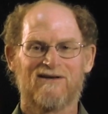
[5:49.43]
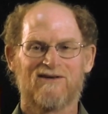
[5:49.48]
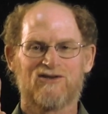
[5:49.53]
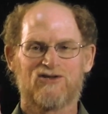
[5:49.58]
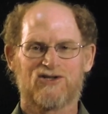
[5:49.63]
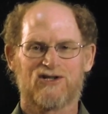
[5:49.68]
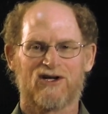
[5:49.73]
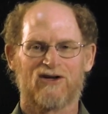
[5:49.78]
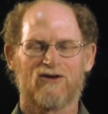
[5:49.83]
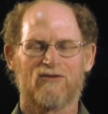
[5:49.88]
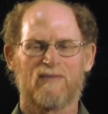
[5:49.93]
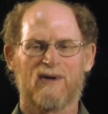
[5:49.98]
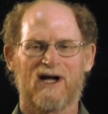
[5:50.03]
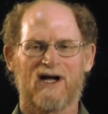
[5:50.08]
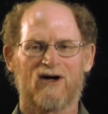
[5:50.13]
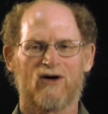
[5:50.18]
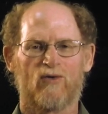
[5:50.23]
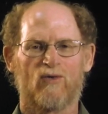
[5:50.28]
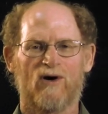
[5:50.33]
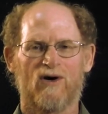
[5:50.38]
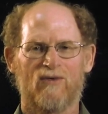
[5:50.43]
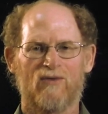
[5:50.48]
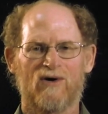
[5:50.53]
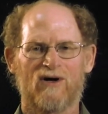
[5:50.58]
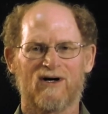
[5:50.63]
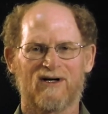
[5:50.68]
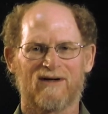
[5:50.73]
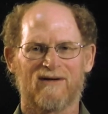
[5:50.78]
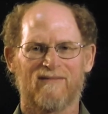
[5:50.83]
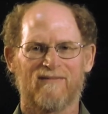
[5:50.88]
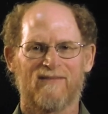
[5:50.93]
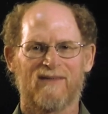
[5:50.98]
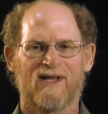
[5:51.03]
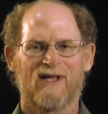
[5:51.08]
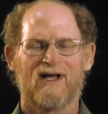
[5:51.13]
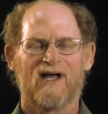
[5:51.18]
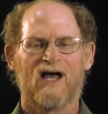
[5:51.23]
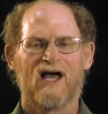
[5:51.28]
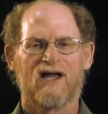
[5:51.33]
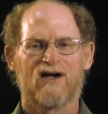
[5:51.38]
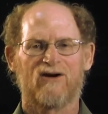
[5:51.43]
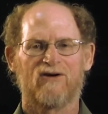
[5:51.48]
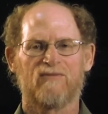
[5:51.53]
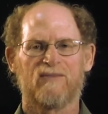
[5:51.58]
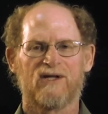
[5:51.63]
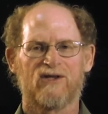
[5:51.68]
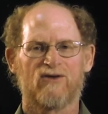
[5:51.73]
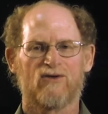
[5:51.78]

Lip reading: single payer won't work, and it'll be the